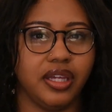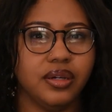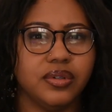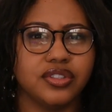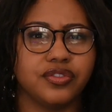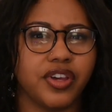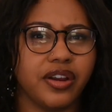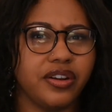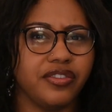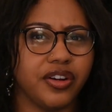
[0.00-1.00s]
It was
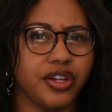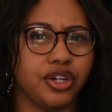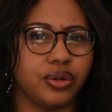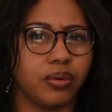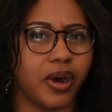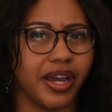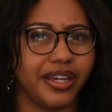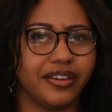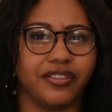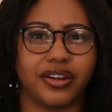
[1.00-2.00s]
very, very
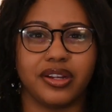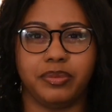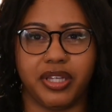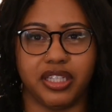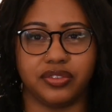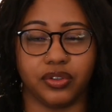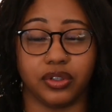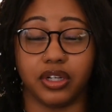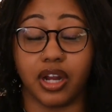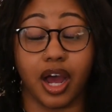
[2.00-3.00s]
quiet, very
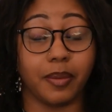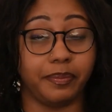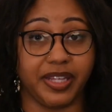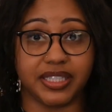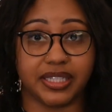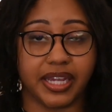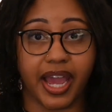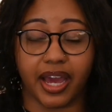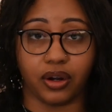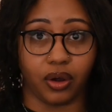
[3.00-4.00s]
peaceful, not busy
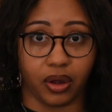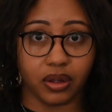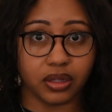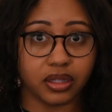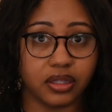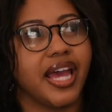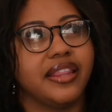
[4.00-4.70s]
at all.